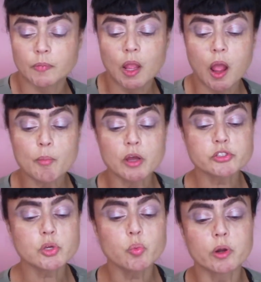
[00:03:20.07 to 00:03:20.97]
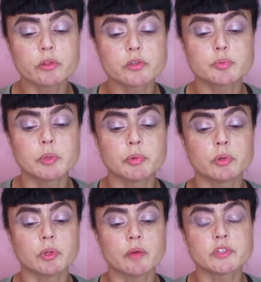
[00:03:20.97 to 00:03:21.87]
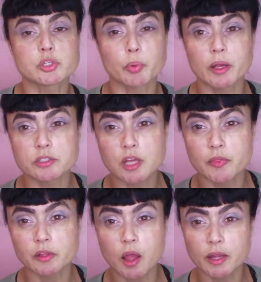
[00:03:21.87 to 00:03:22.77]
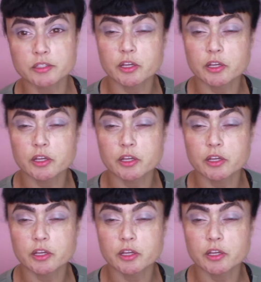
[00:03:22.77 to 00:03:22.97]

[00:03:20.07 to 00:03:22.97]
I'm also one of those people who love to spray outside the lines.